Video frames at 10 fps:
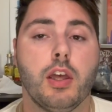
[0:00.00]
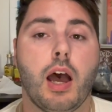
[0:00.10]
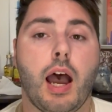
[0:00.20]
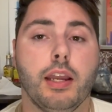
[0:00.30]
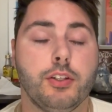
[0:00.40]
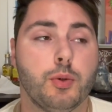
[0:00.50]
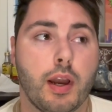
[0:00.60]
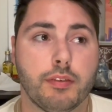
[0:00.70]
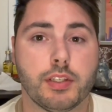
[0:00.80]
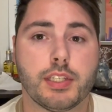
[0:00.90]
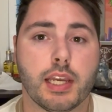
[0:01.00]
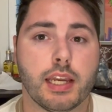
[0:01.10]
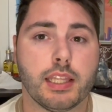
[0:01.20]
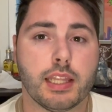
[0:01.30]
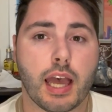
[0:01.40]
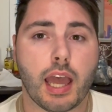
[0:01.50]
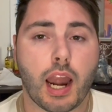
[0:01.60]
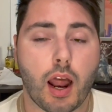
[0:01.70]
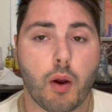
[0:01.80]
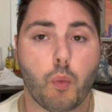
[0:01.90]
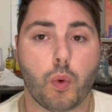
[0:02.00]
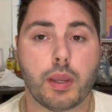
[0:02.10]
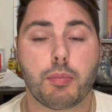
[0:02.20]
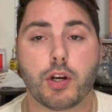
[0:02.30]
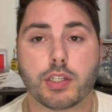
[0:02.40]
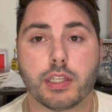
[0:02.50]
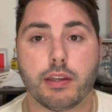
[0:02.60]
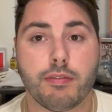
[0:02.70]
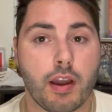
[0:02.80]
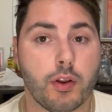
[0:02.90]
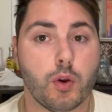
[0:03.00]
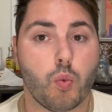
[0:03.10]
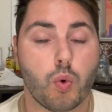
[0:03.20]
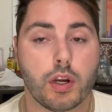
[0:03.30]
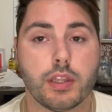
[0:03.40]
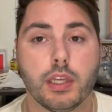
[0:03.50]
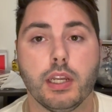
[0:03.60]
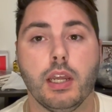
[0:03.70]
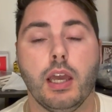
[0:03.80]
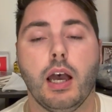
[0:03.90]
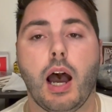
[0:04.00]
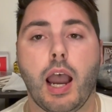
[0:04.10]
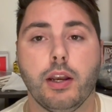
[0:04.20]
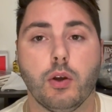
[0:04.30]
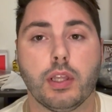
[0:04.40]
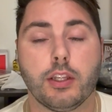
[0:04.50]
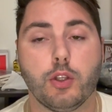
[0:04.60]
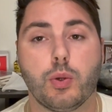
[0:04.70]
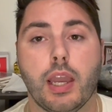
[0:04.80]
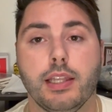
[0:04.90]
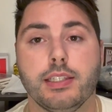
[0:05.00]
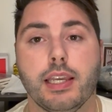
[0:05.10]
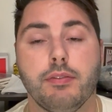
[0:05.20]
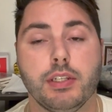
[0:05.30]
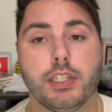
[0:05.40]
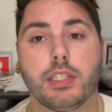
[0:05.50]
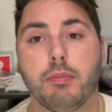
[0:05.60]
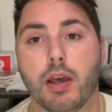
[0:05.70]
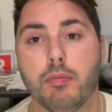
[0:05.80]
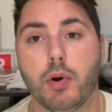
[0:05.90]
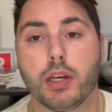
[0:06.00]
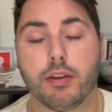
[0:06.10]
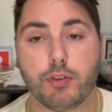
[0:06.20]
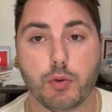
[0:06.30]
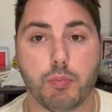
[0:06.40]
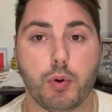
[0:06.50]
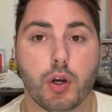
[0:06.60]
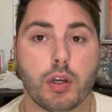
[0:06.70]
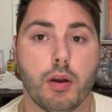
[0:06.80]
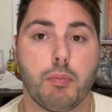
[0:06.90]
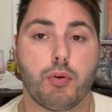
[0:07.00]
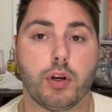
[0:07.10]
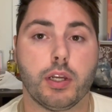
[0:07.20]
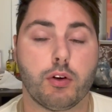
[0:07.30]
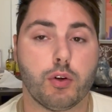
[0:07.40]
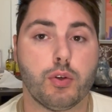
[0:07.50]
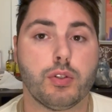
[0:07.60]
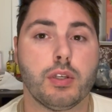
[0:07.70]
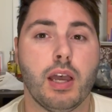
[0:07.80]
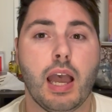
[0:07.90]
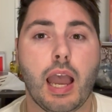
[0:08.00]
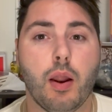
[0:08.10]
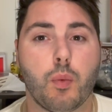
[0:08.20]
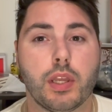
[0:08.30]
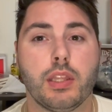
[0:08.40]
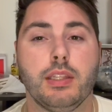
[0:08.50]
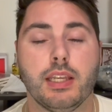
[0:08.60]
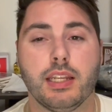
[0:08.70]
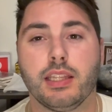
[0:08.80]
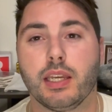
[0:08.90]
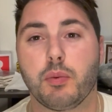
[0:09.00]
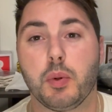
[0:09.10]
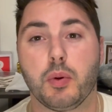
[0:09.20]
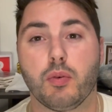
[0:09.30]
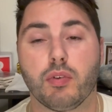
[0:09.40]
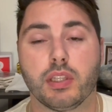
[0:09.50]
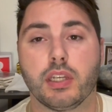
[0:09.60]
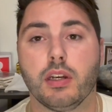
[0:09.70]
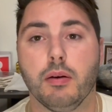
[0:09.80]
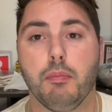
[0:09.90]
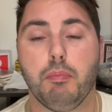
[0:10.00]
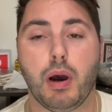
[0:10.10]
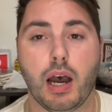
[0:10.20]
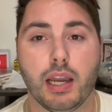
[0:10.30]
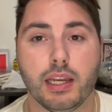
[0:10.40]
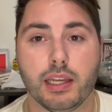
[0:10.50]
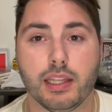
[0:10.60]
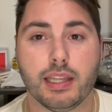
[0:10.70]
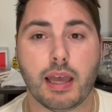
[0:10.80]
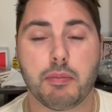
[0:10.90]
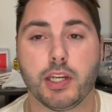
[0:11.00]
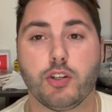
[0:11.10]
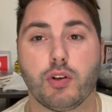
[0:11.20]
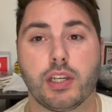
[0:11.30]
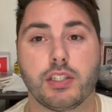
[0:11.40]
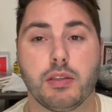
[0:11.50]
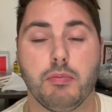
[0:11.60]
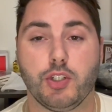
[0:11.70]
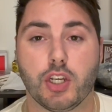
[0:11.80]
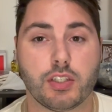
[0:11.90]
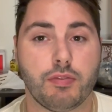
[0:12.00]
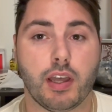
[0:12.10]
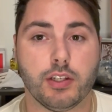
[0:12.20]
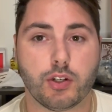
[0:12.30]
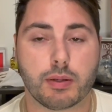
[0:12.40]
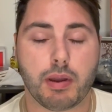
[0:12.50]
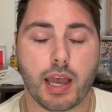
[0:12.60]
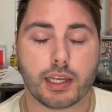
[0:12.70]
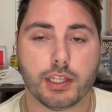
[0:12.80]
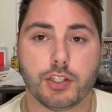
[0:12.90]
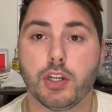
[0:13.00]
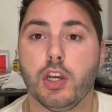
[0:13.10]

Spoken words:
I do have to say that we personally found it worth it. I know that you can save a decent amount of money if you book pre-cruise, and we didn't think we were really gonna buy that many drinks to justify the drink package.